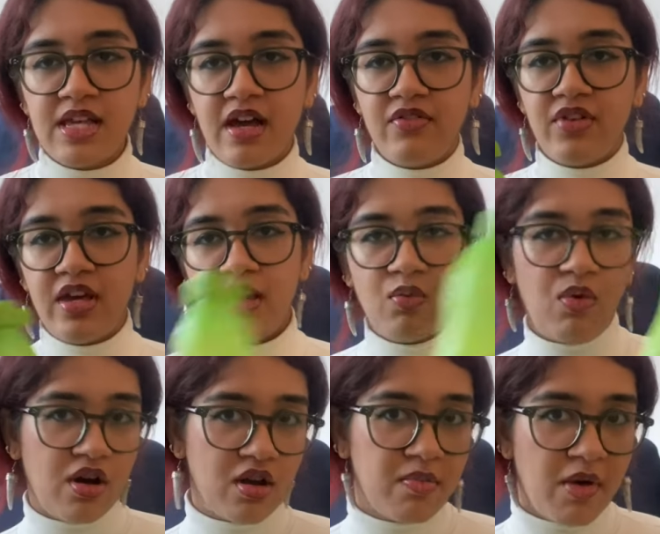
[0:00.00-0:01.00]
have a
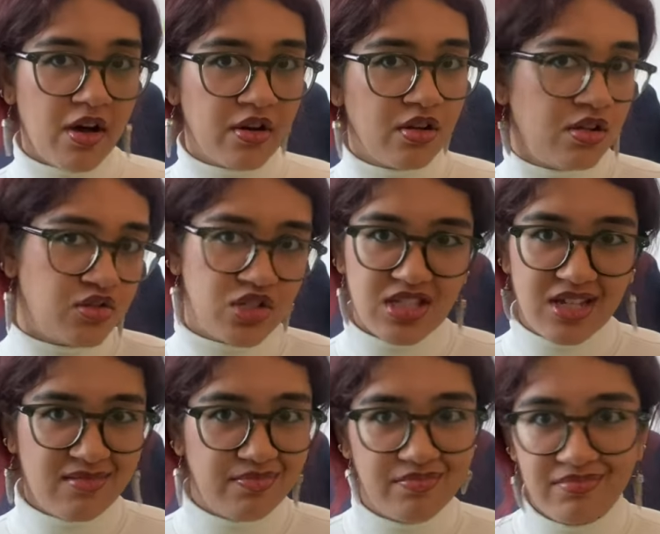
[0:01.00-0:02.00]
water bottle, just like,
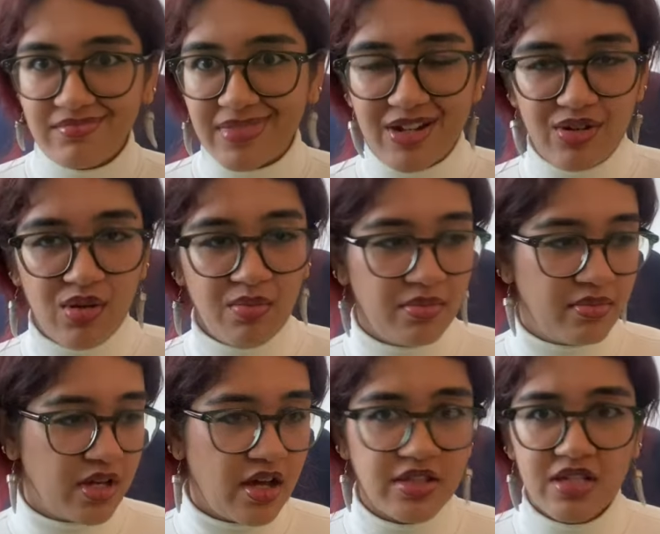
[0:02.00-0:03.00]
I don't know,
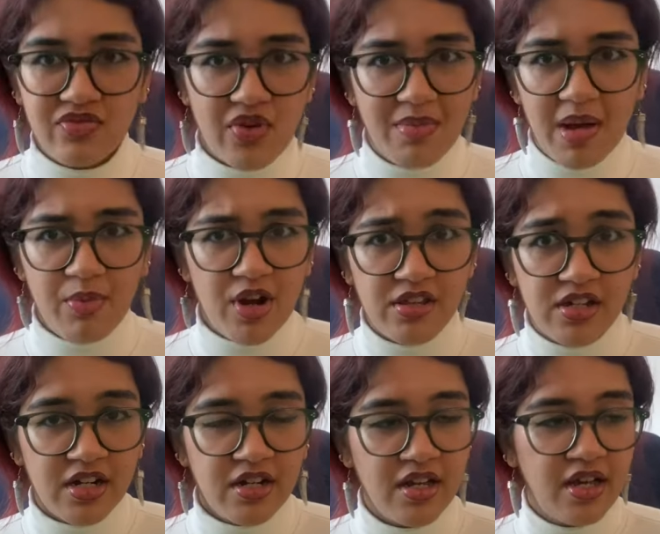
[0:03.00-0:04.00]
got this from my
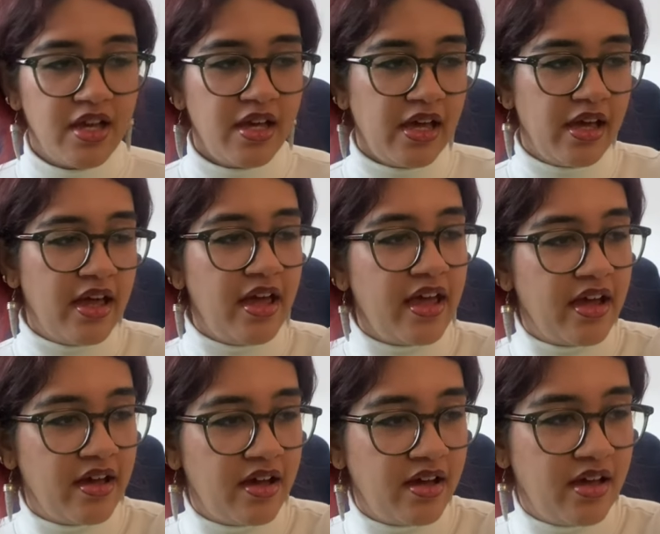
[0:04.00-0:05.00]
brother.
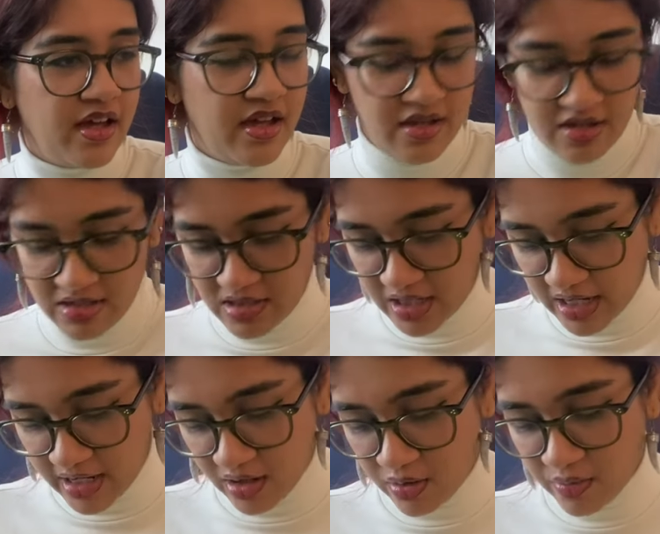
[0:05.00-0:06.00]
and
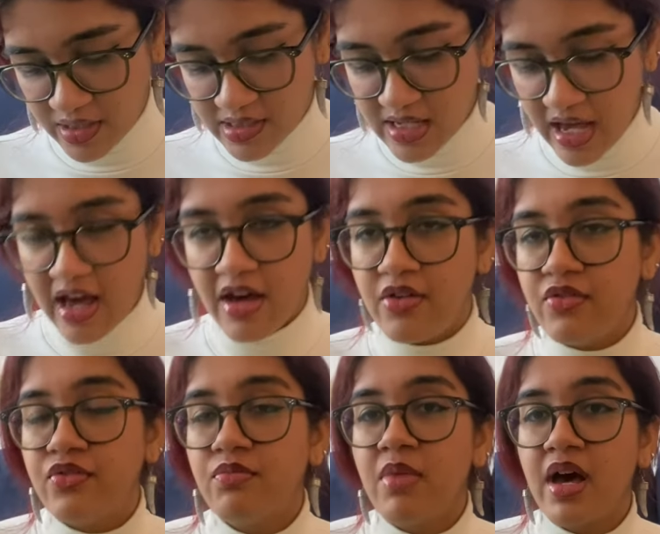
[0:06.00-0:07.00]
I always
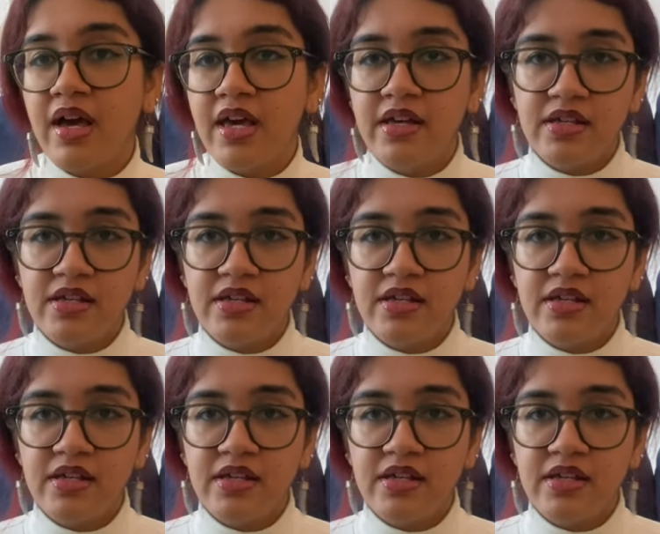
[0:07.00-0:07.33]
have my